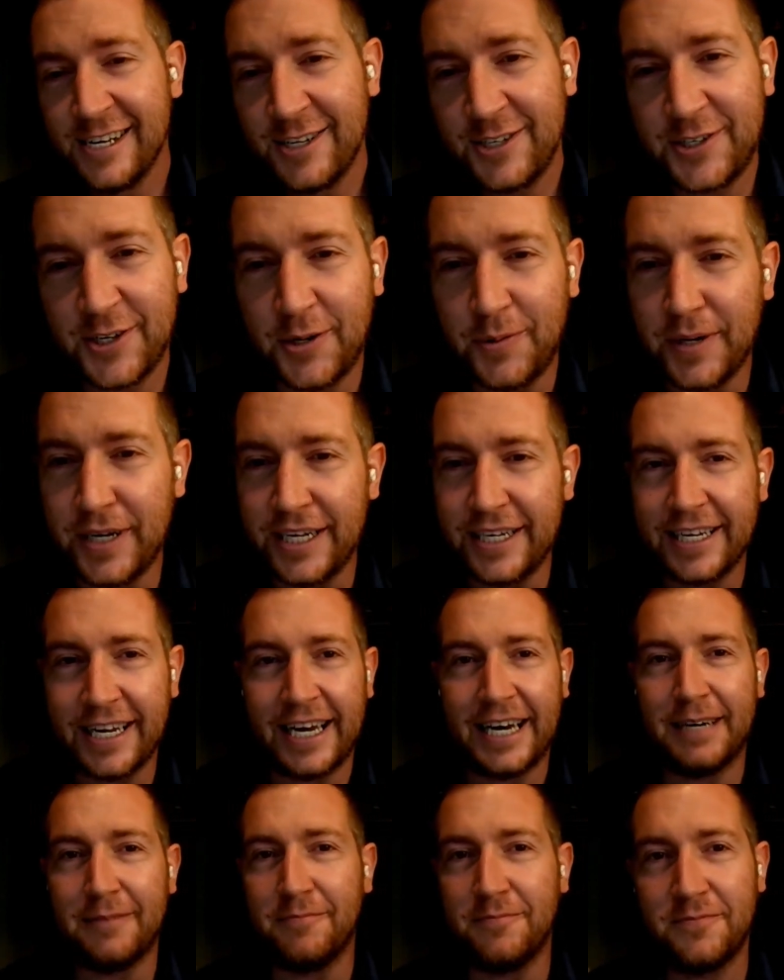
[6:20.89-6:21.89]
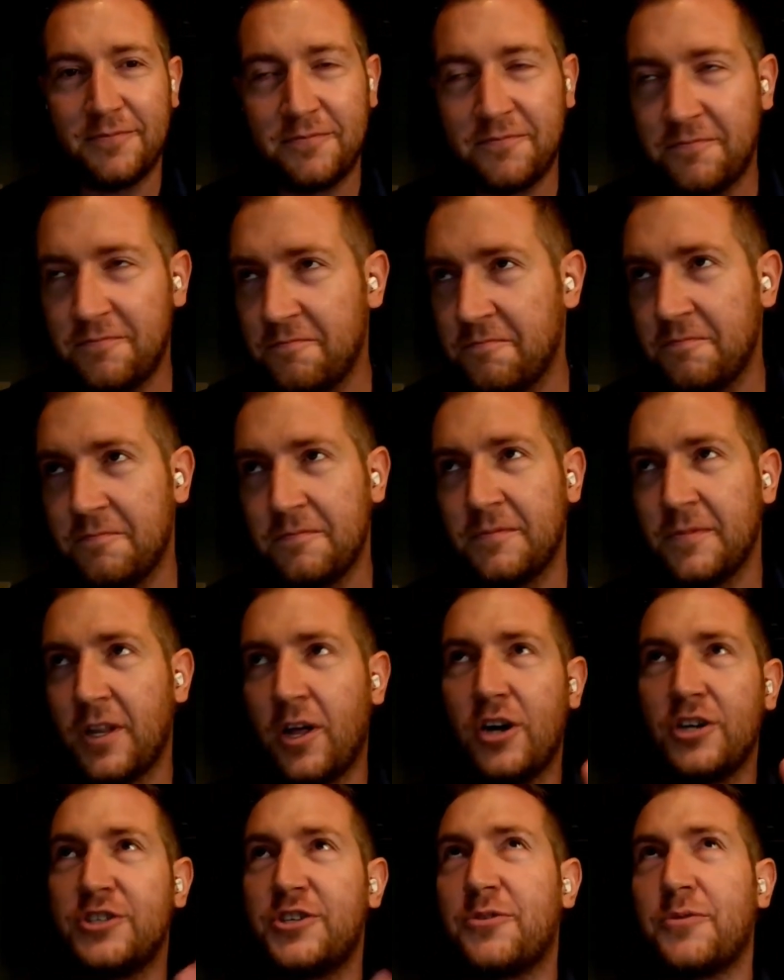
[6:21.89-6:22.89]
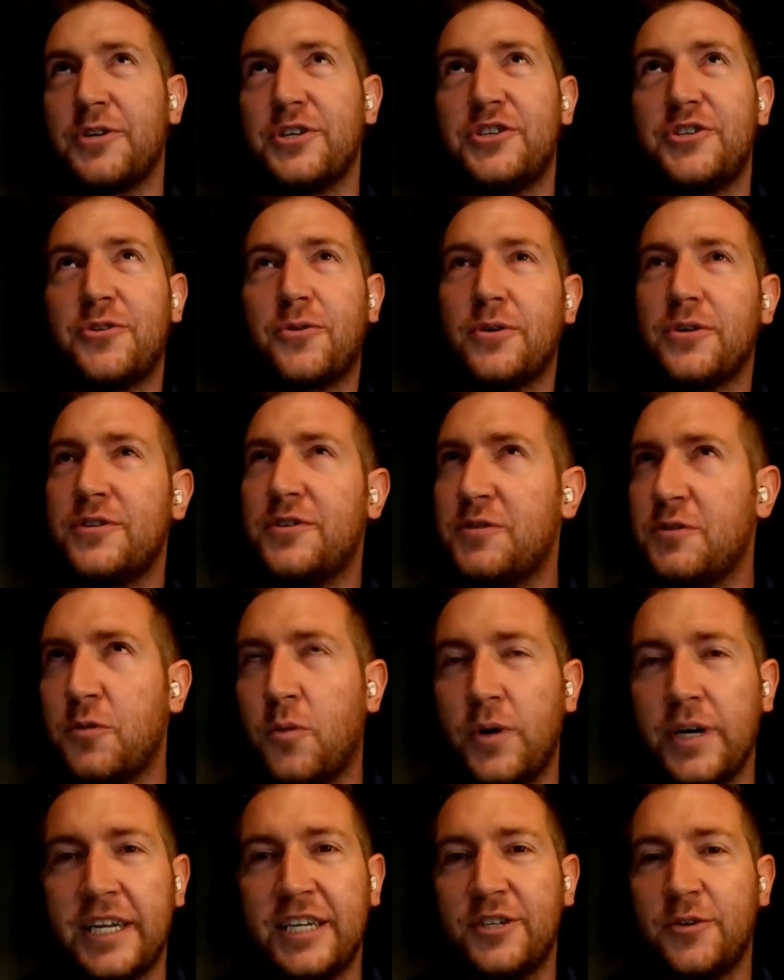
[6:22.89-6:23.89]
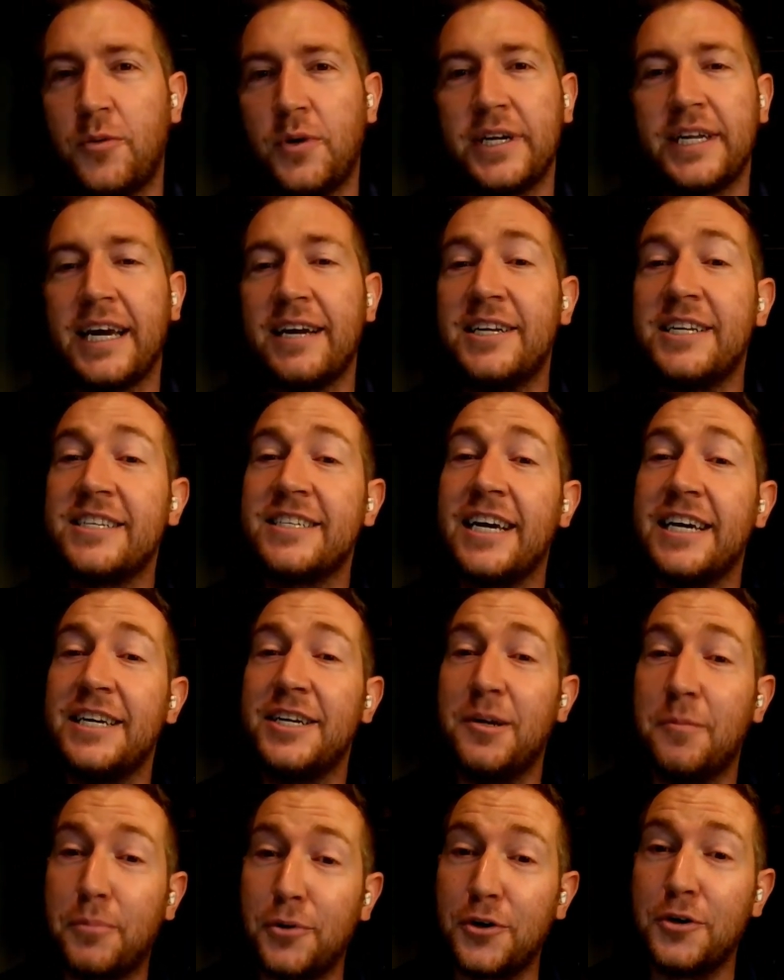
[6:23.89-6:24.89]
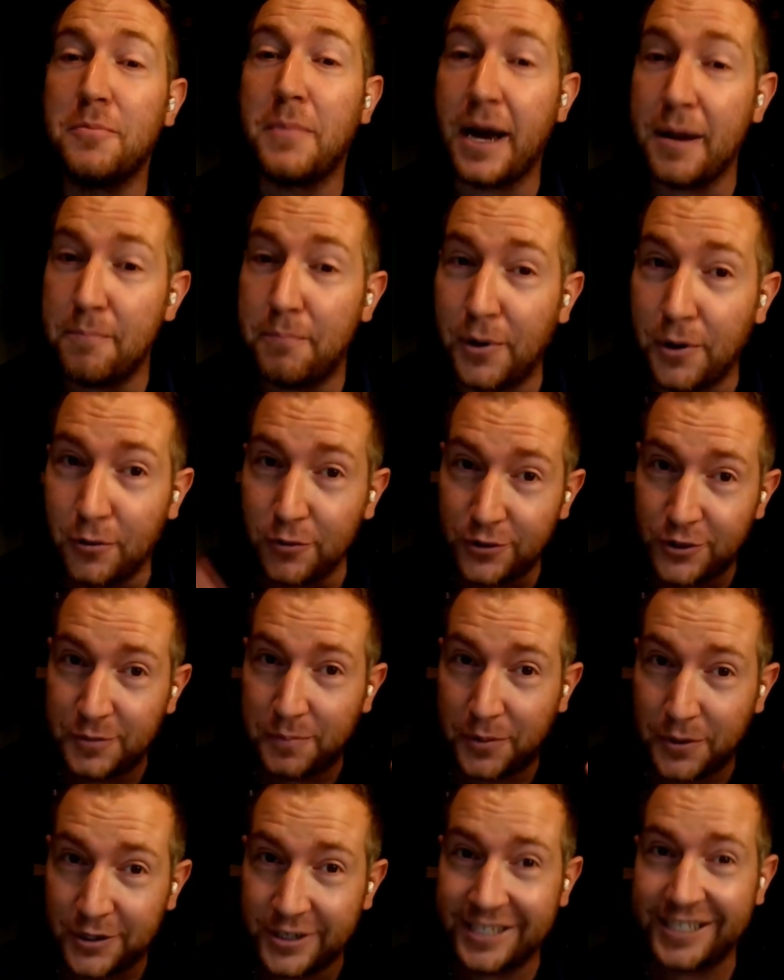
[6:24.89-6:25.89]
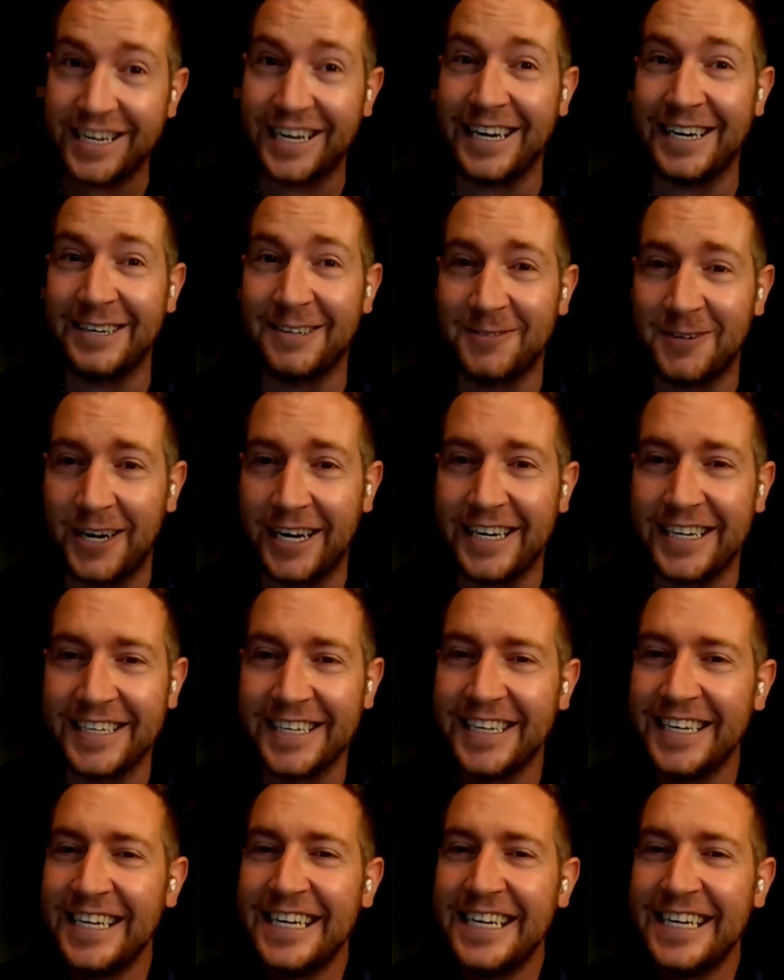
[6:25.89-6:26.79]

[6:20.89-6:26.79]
So in long story short, 2020, I decided to burn my boats per se, right?